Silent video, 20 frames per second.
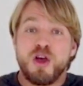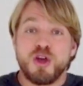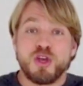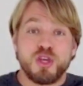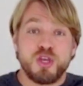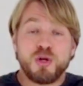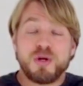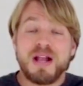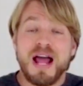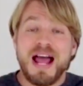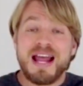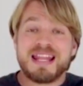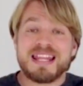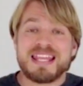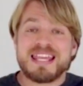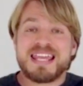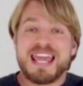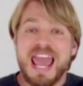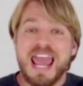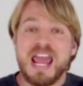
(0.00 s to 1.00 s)
You're not
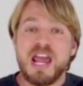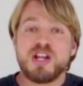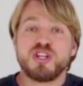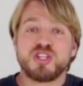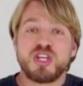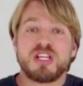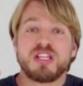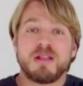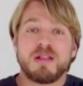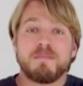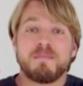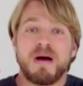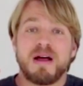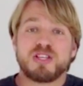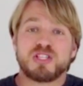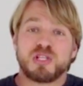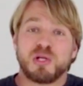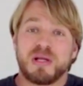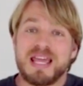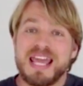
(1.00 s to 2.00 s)
engaging the
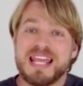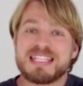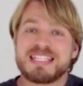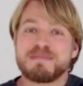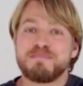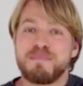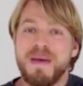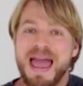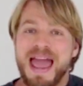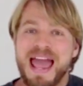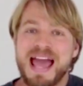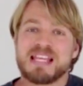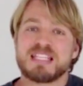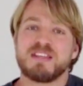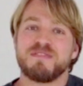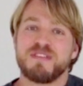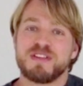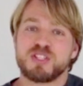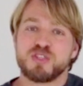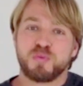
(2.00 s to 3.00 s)
muscle. It's
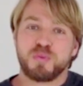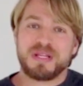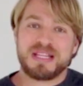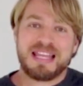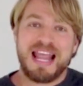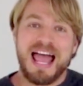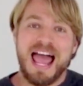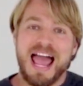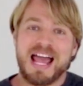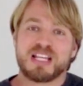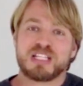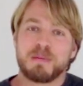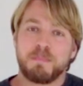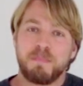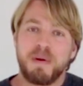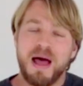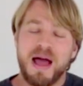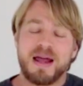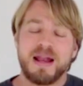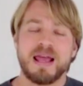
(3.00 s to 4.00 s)
passive, it's relaxed,
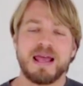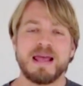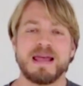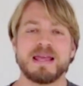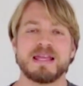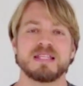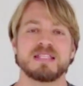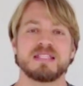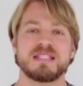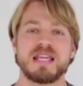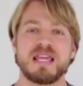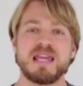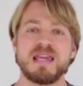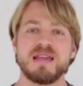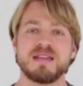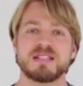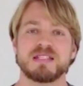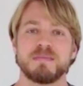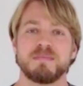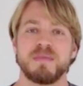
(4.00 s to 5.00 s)
but seeing
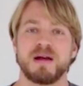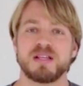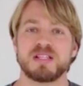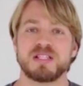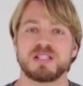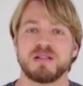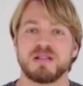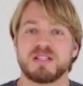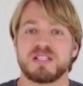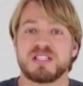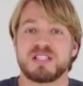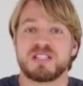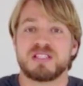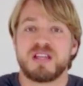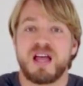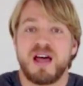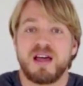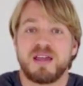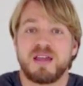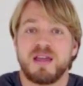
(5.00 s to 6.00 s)
as the muscle is
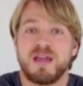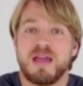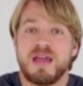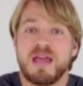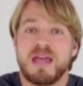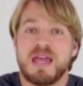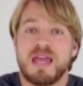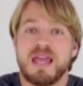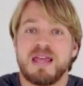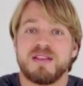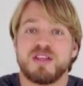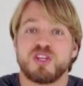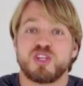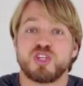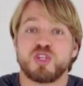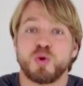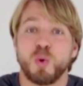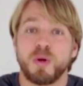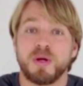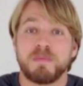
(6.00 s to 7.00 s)
stuck in this
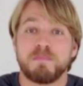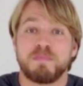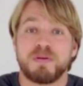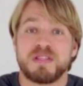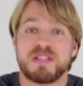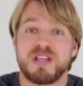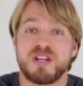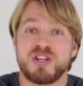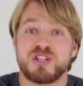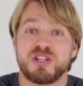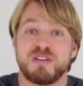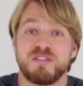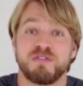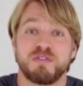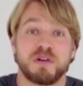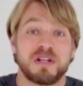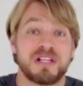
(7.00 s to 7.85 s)
shortened position for